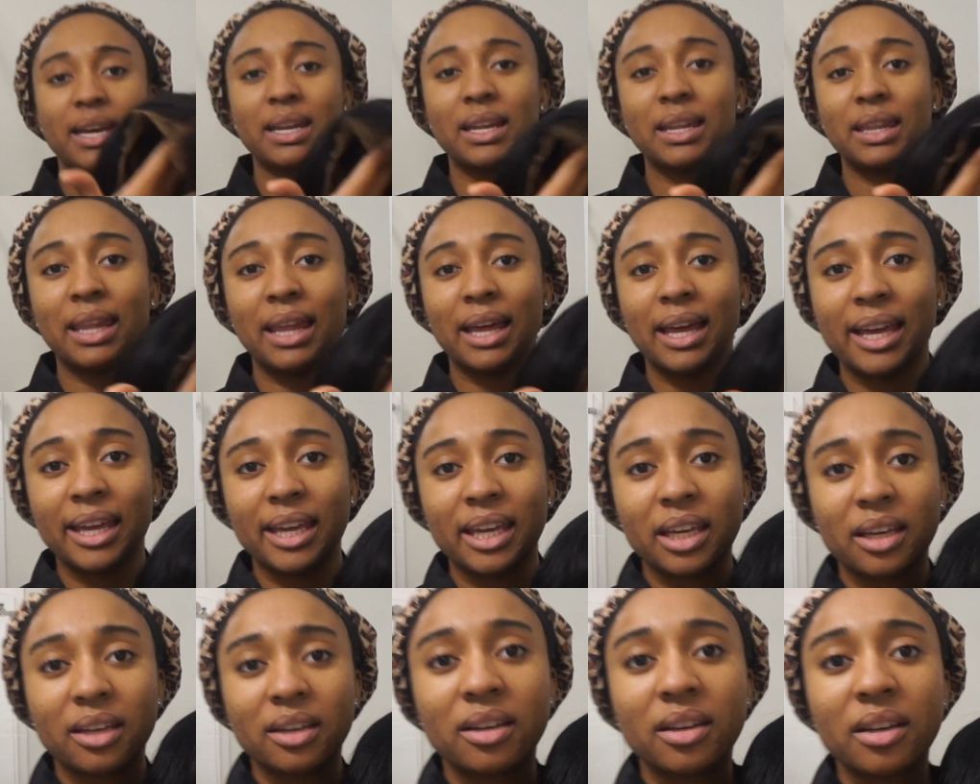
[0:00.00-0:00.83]
and
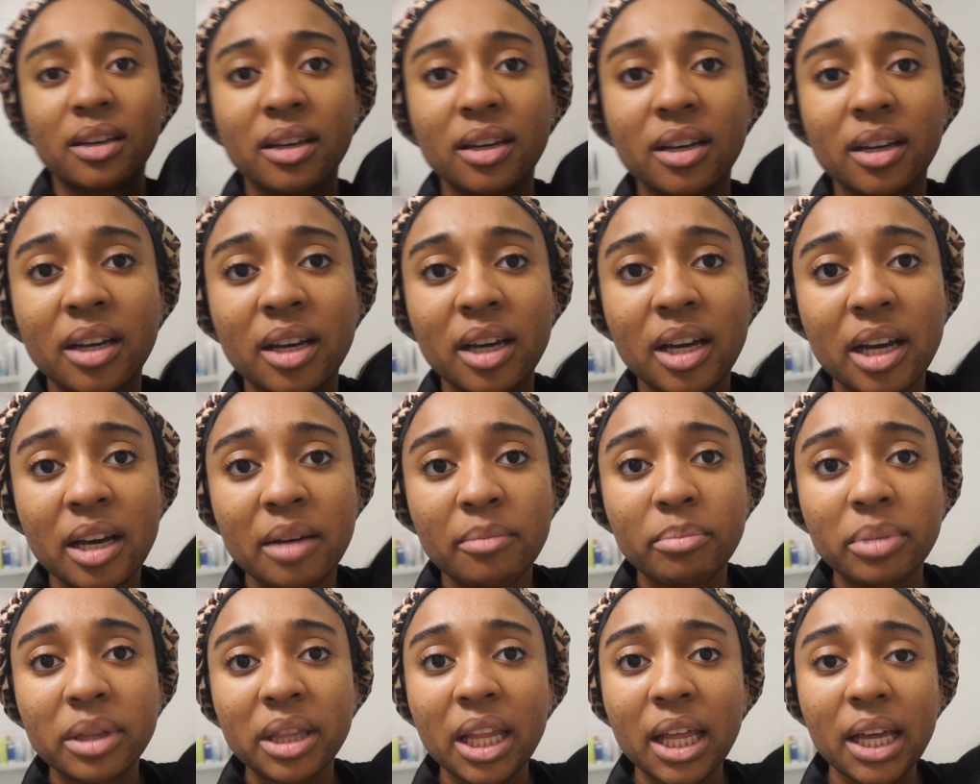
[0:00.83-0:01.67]
like
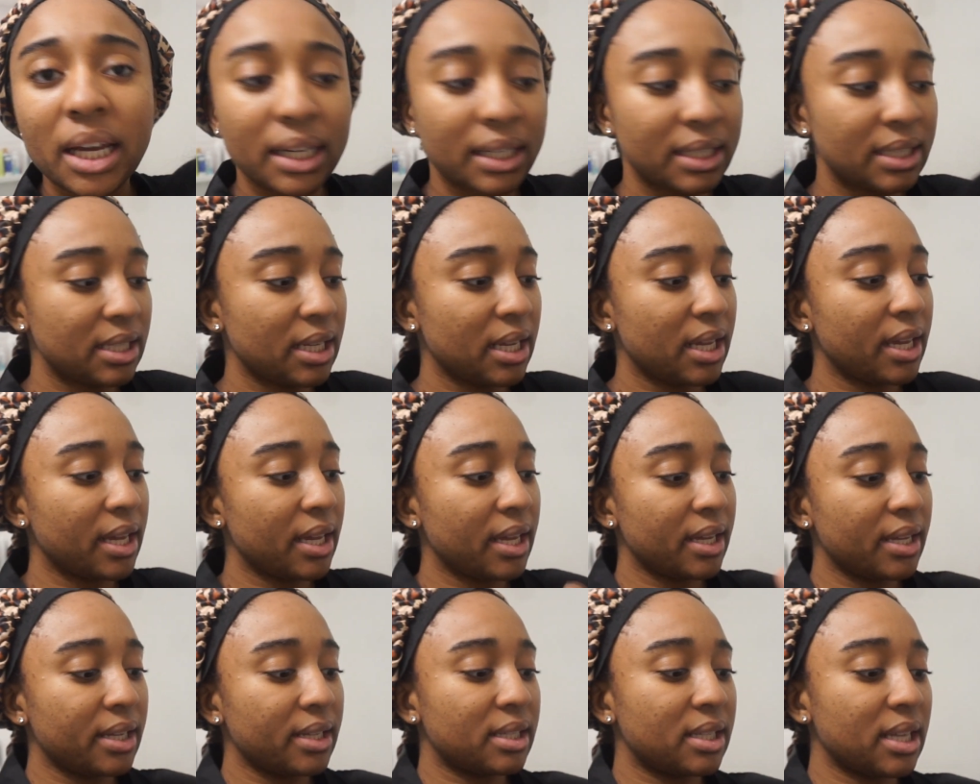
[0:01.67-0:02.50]
plucked
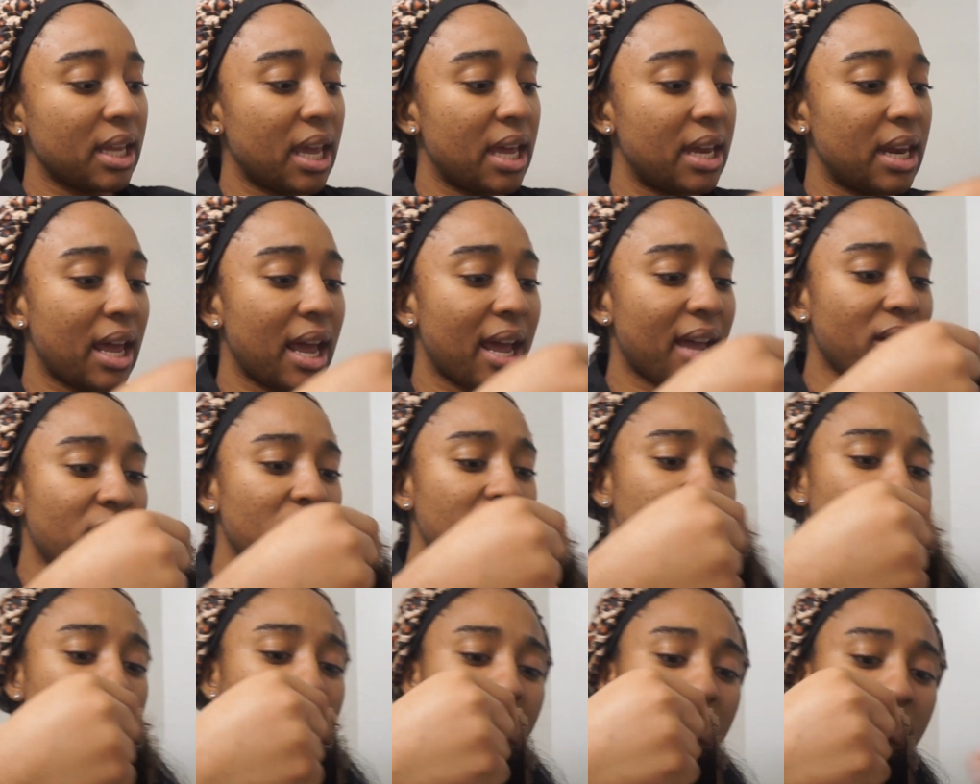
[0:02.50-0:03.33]
it, and I
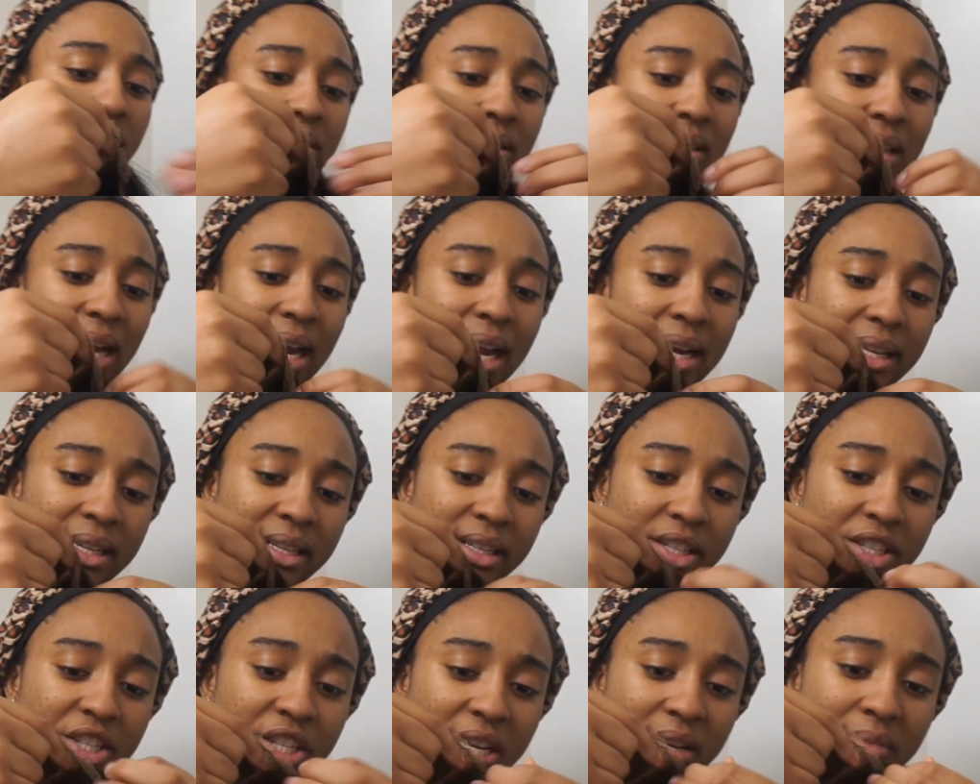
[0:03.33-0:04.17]
also dyed
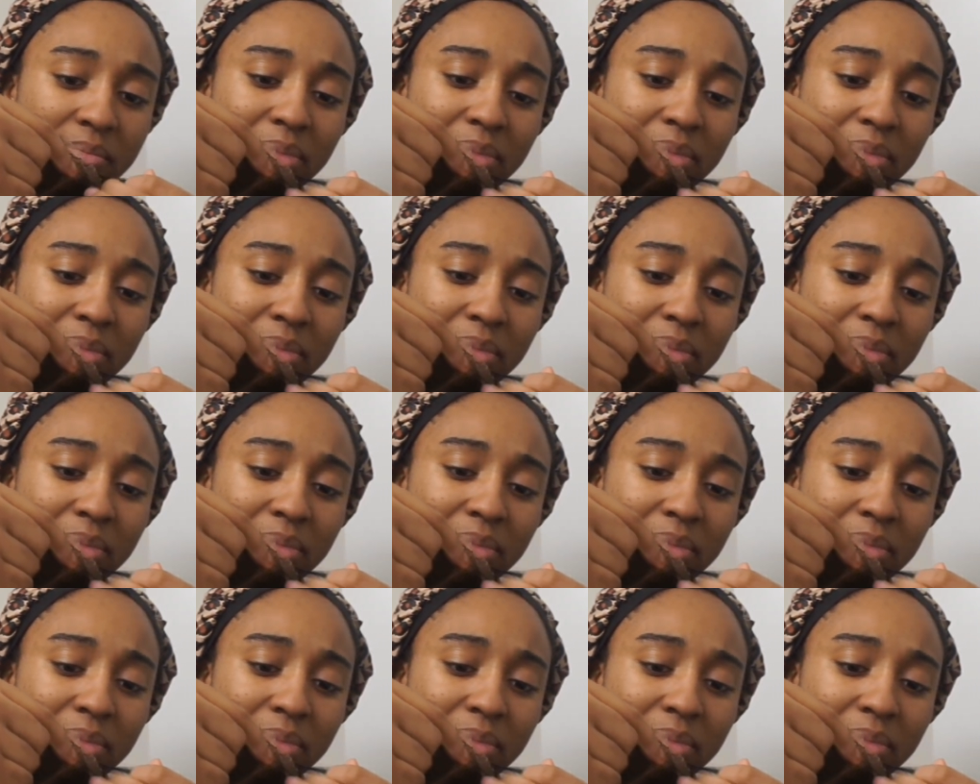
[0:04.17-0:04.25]
it jet